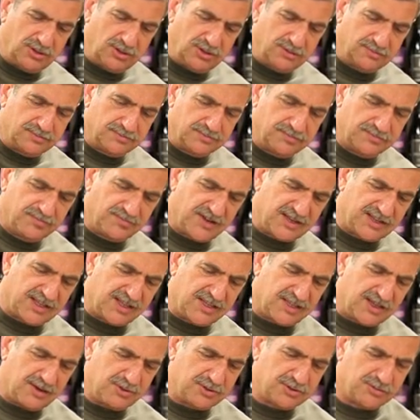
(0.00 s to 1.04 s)
In fact, they
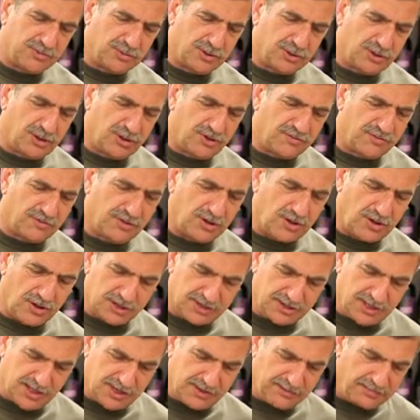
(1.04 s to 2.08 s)
thought it was Merlot for a long
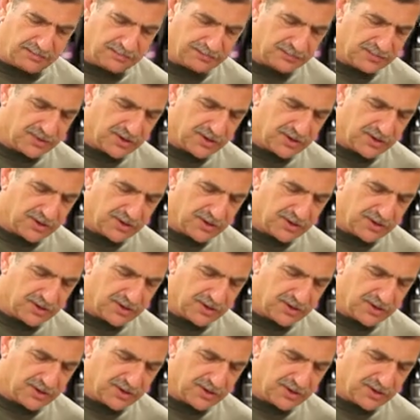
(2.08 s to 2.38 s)
time.